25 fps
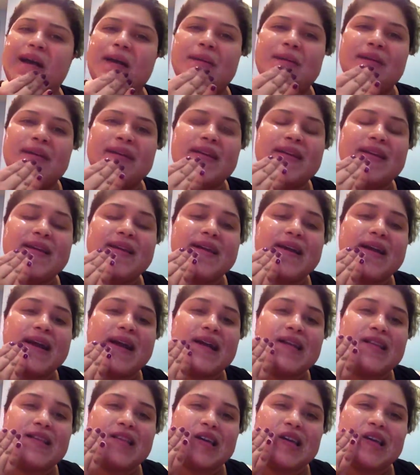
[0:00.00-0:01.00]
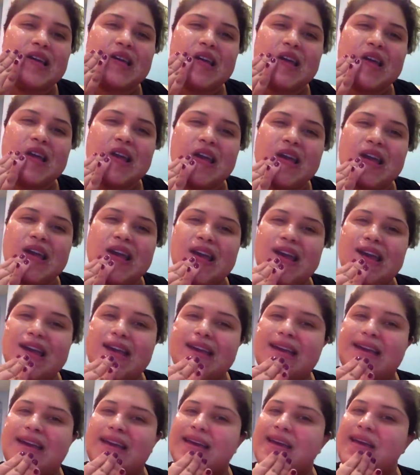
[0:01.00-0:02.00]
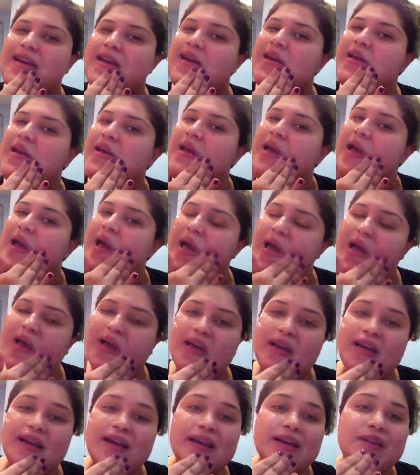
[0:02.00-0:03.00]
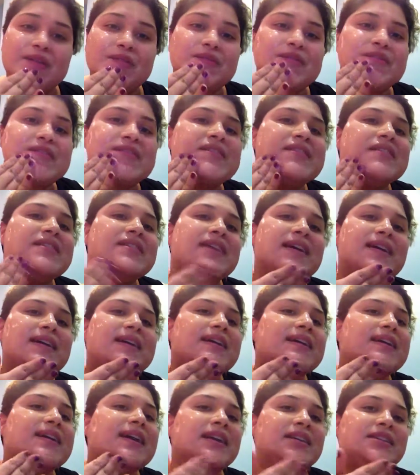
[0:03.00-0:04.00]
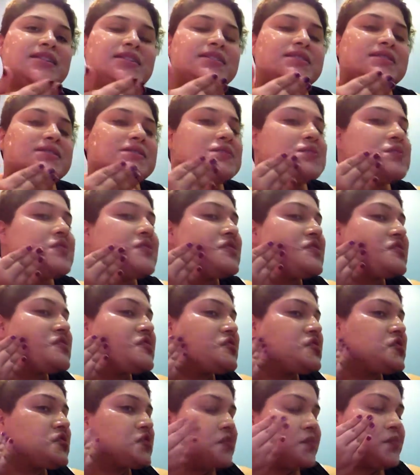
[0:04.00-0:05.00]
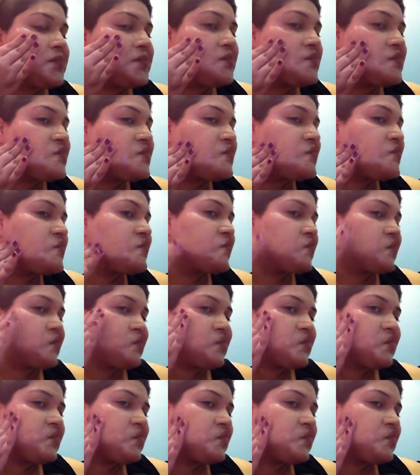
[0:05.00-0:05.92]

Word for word: I don't know. I mean, I like it. Like, I really like it. I just wish.